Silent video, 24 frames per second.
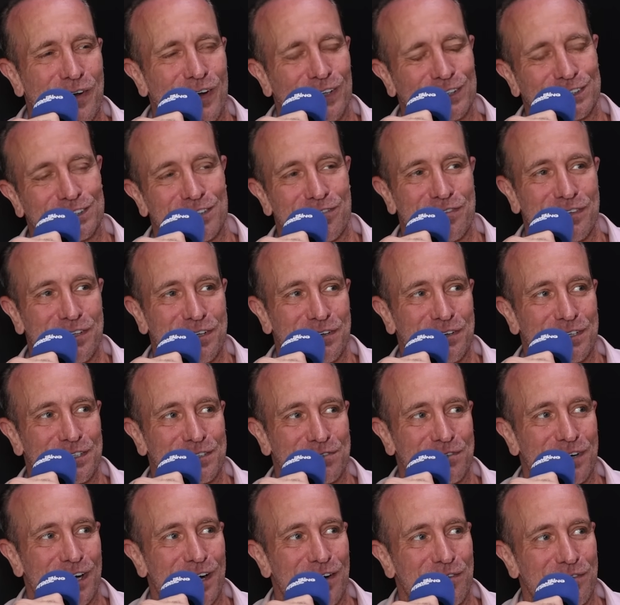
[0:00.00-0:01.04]
Lost a few
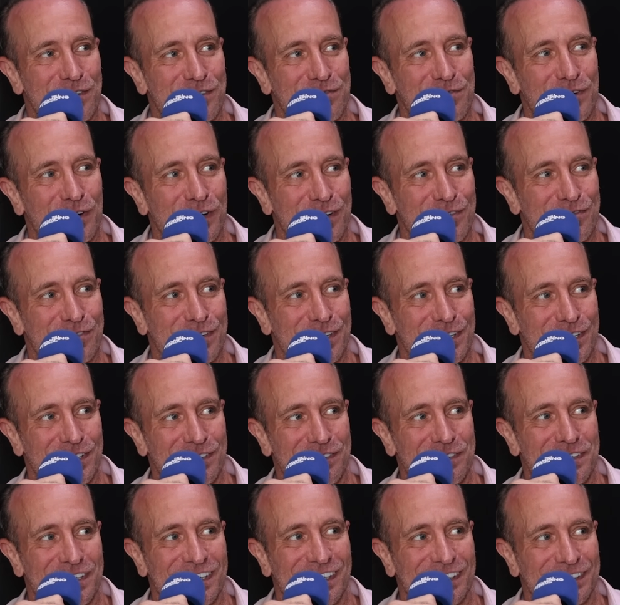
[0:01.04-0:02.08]
as well. We've won a
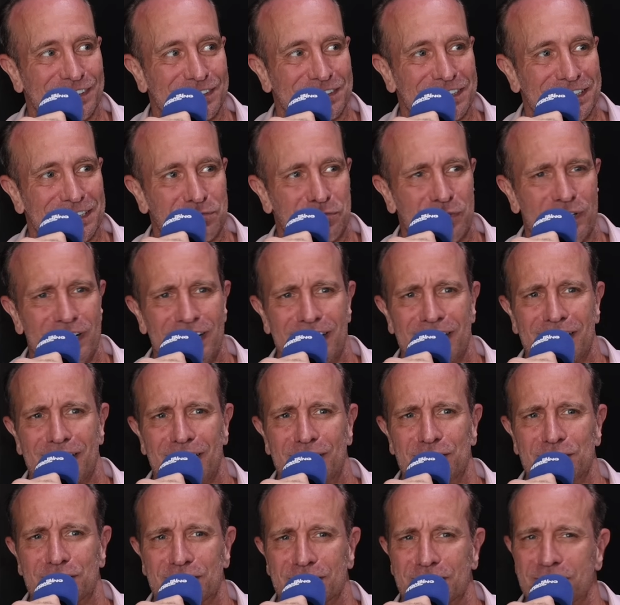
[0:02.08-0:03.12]
few. You know, it's pretty
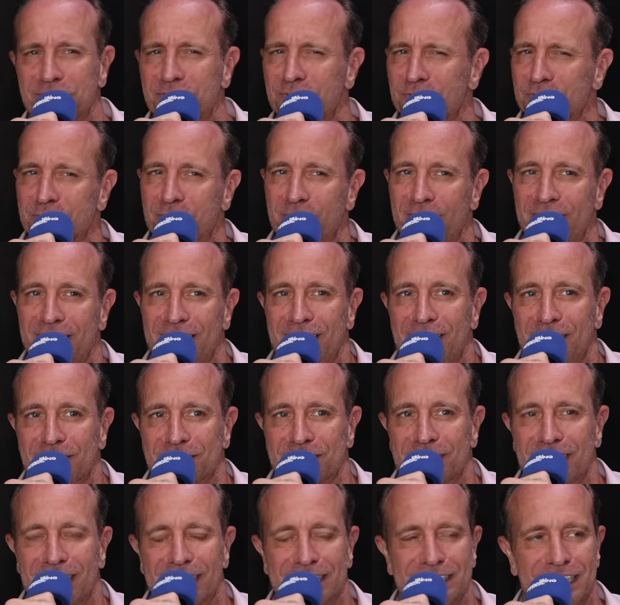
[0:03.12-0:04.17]
close. The score's pretty
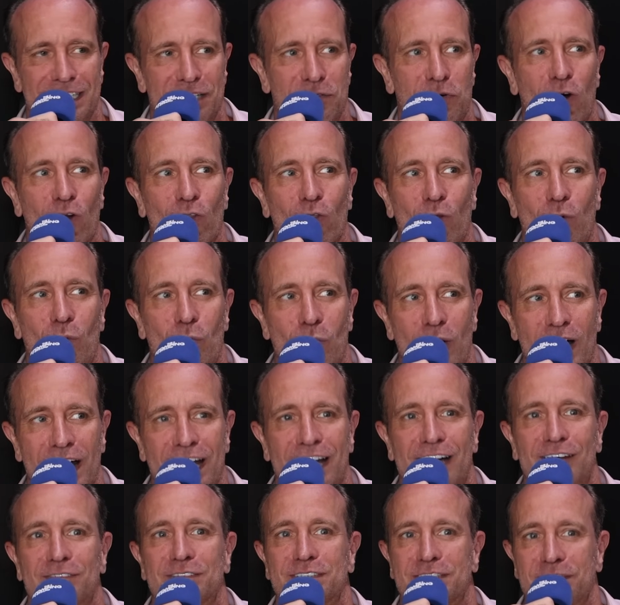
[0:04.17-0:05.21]
close. I tell you what, on the way
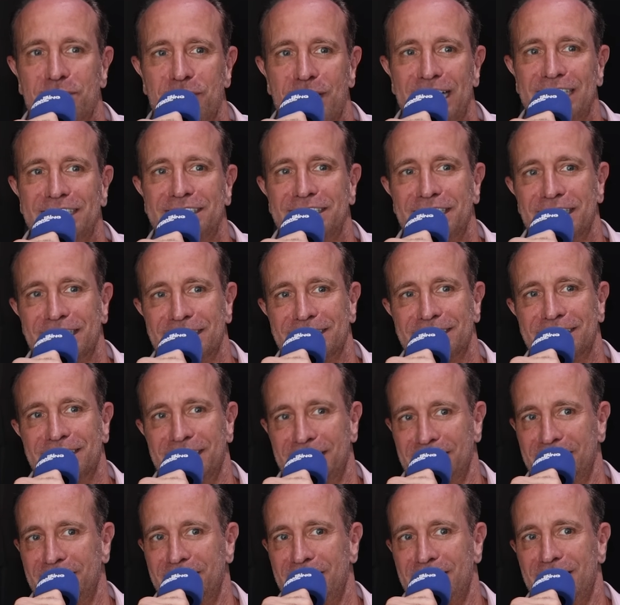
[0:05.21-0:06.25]
up to
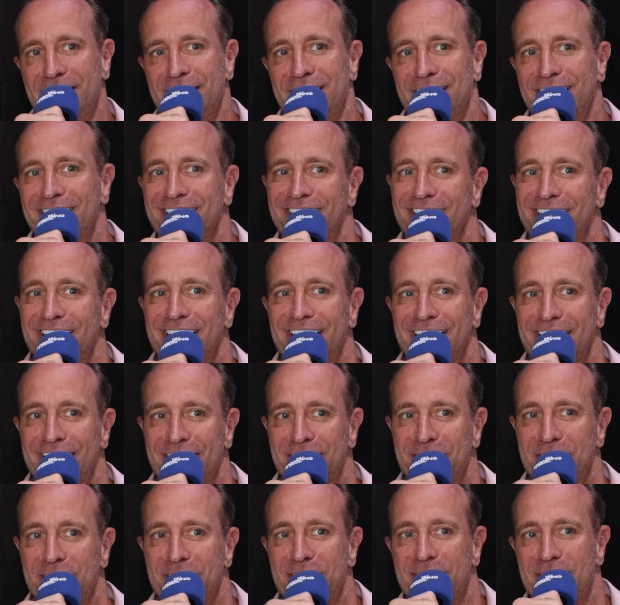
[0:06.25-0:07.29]
Manchester,
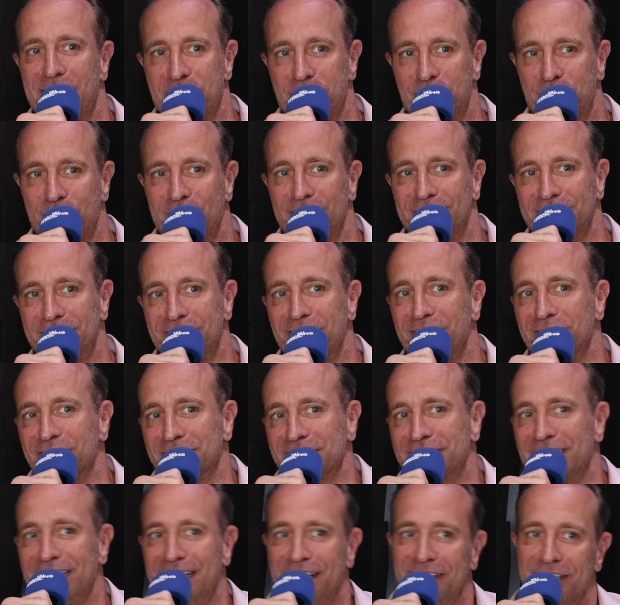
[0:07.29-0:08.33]
at press
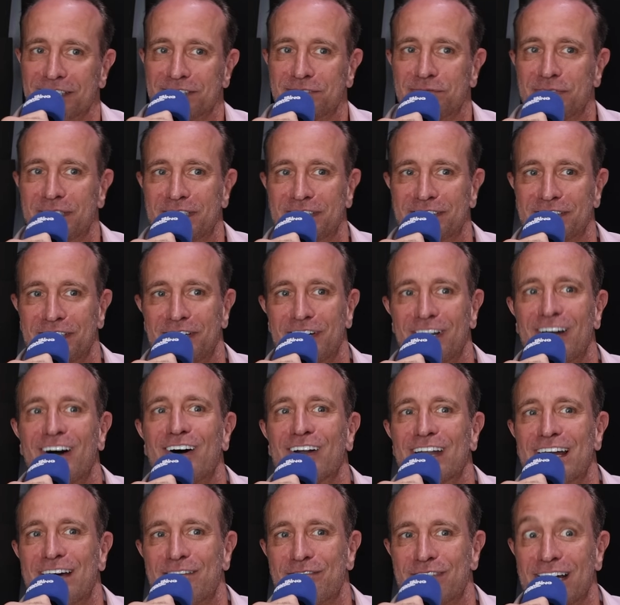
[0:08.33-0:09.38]
conference, they asked me because
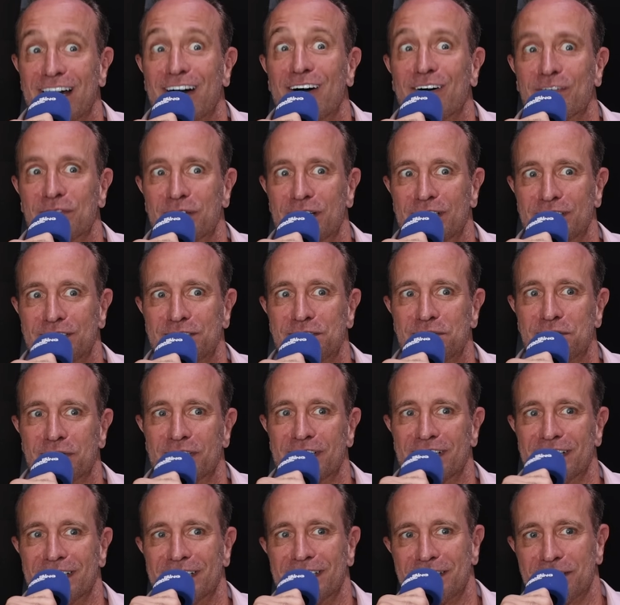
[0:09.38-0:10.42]
I'll have that. I'm going to do
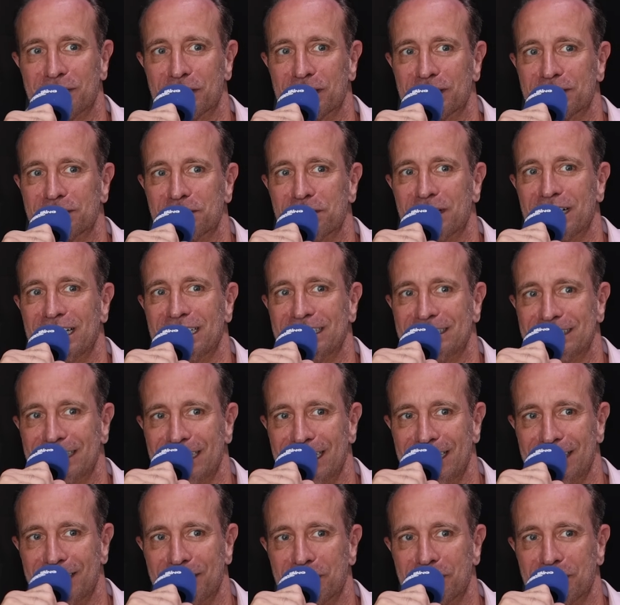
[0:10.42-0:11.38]
a head to head.